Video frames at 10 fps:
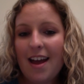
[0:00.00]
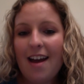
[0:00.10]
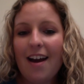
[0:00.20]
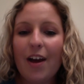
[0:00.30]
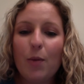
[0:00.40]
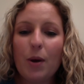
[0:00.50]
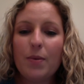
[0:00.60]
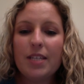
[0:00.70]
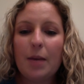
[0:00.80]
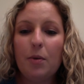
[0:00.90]
I hope I
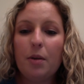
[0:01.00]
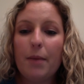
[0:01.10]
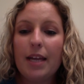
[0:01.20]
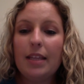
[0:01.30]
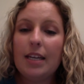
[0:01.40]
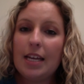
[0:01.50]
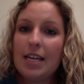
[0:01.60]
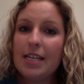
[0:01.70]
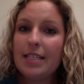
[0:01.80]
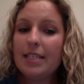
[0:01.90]
was able to make the
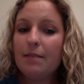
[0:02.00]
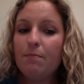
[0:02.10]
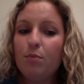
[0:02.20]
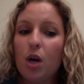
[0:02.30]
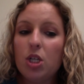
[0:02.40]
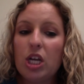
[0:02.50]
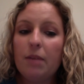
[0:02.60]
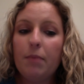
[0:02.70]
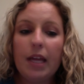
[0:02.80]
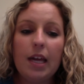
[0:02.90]
needs,
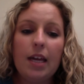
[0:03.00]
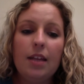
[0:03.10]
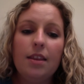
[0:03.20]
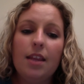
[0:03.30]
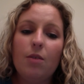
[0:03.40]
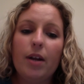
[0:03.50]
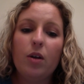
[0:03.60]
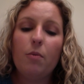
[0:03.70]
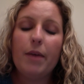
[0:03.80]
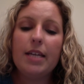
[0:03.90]
project plan,
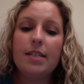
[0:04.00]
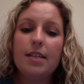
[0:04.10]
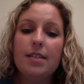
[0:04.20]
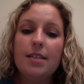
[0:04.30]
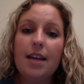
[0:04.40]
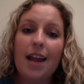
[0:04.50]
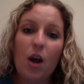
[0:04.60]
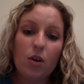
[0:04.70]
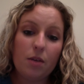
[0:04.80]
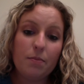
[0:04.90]
theoretical basis, and
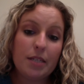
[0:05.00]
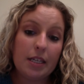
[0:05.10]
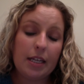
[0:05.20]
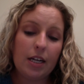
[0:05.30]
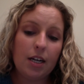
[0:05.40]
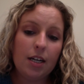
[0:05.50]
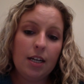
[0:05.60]
outcomes clear.